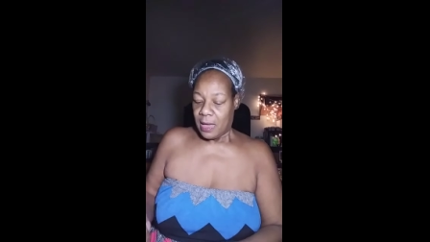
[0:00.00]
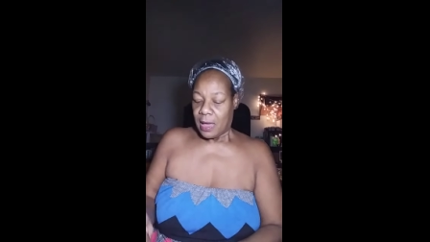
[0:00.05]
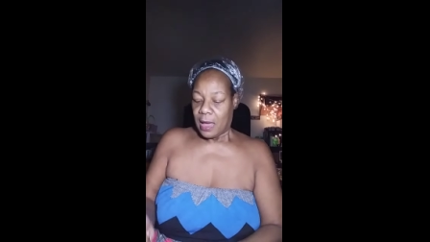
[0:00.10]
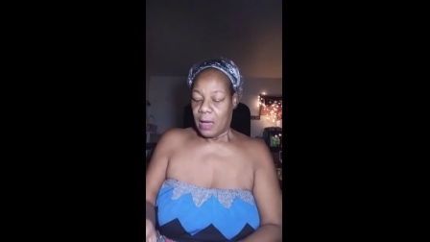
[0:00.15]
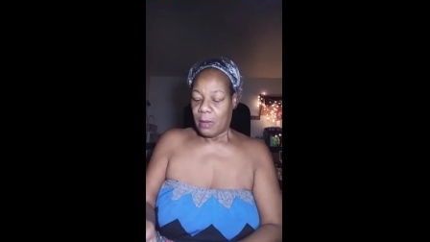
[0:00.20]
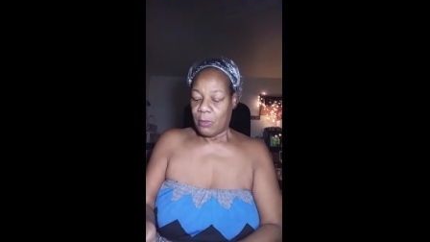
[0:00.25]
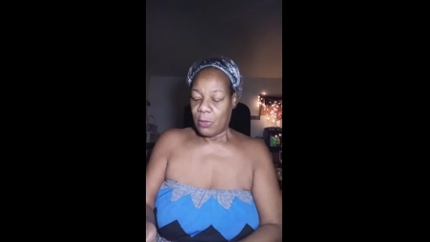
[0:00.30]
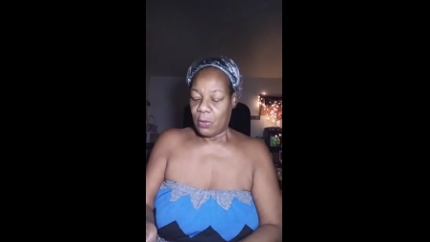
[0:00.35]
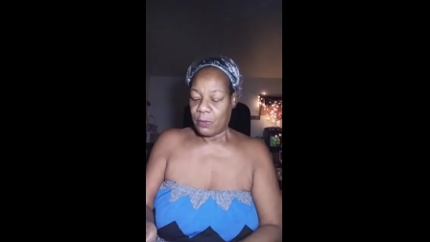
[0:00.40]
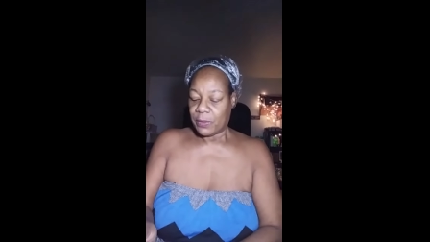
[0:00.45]

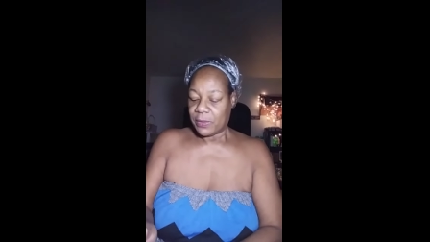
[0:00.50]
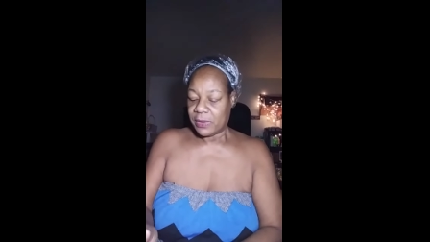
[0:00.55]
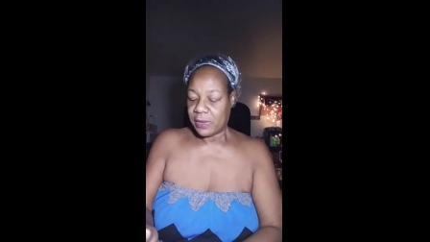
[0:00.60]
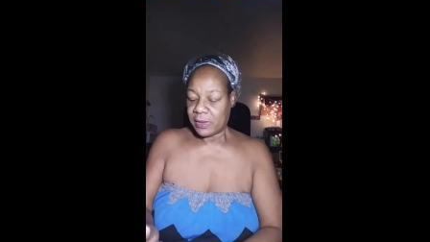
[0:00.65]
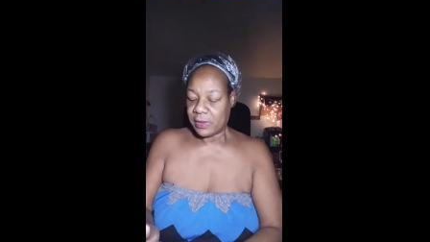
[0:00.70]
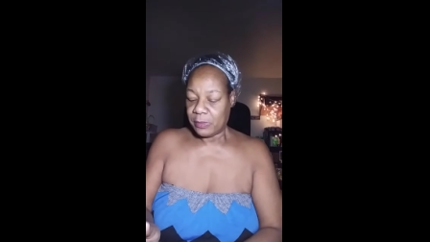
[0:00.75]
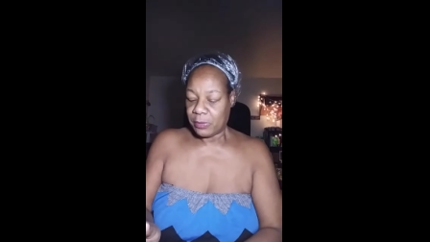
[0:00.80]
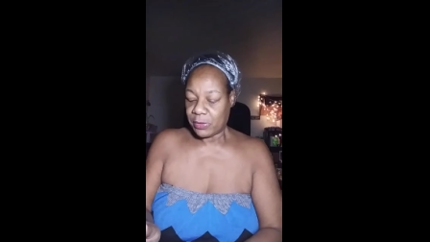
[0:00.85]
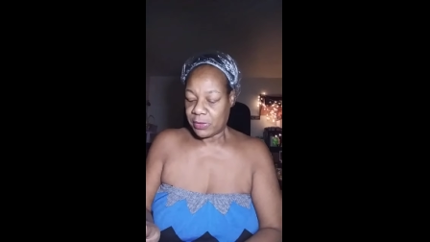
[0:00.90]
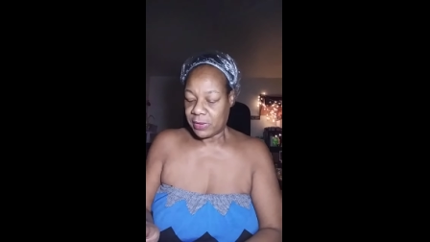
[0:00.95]
Over
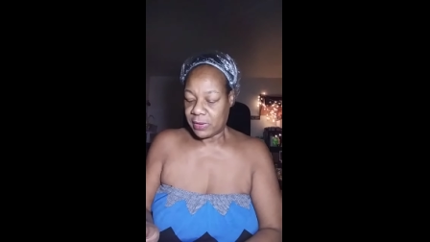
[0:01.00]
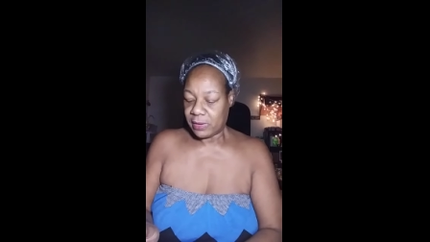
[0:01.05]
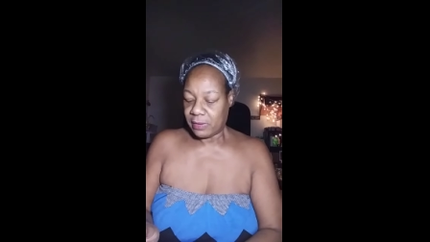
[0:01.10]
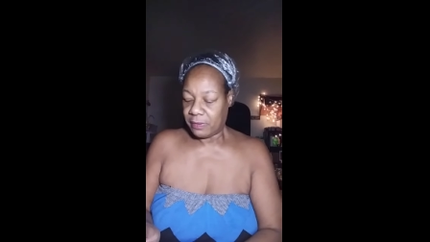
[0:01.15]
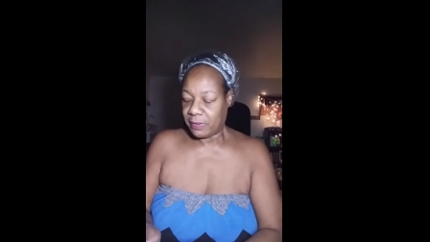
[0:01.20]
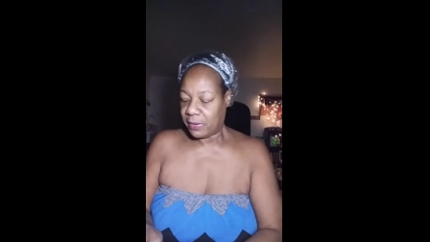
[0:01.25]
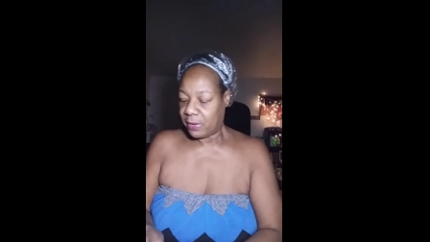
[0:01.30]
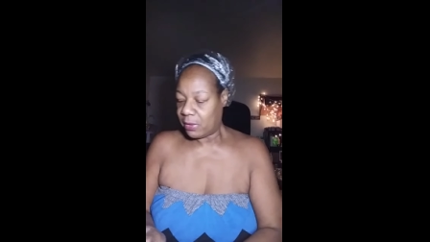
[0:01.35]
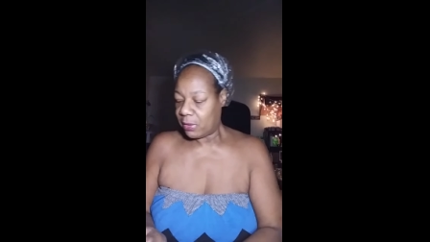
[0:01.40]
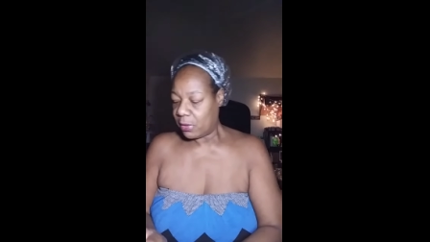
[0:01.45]
60%
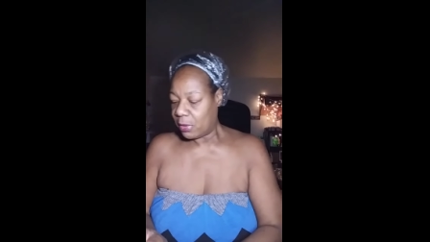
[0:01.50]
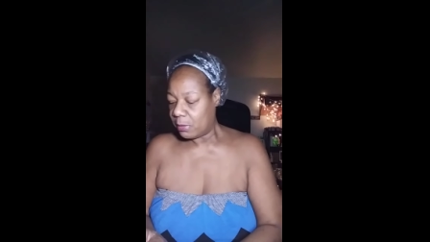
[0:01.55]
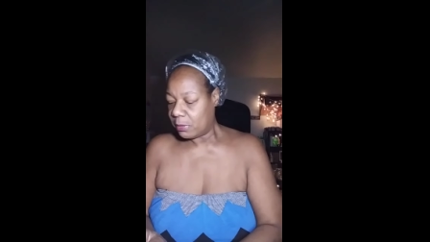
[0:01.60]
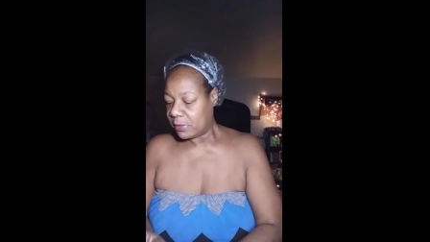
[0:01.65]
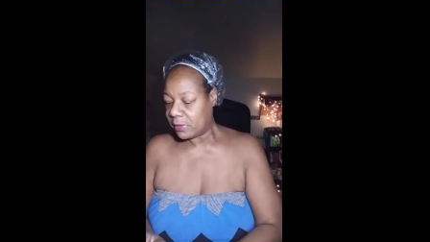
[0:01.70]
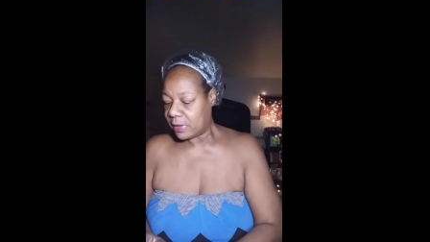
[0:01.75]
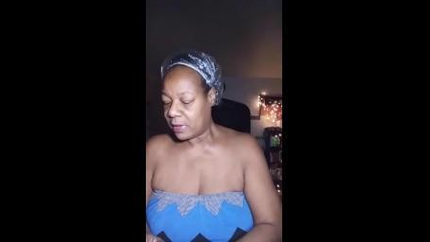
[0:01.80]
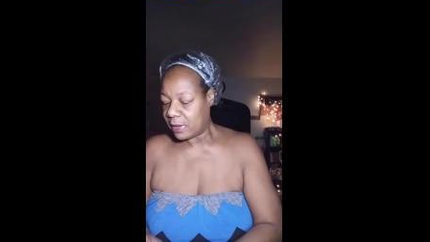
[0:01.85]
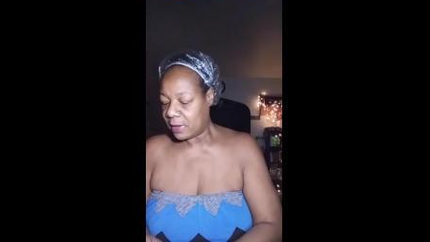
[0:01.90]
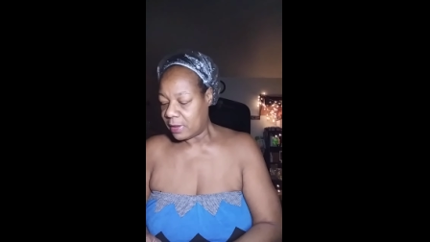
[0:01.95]
of the herbs
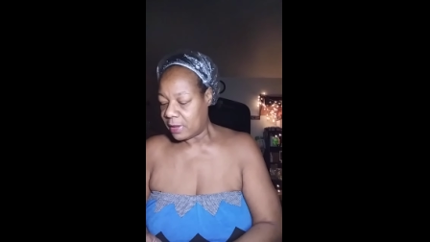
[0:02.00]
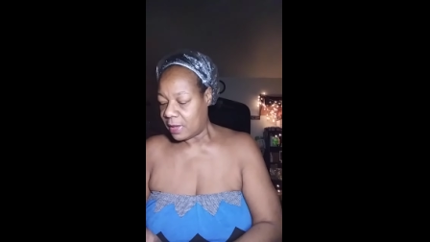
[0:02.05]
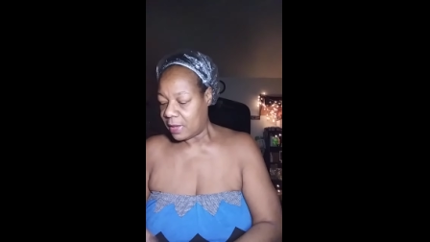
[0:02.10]
that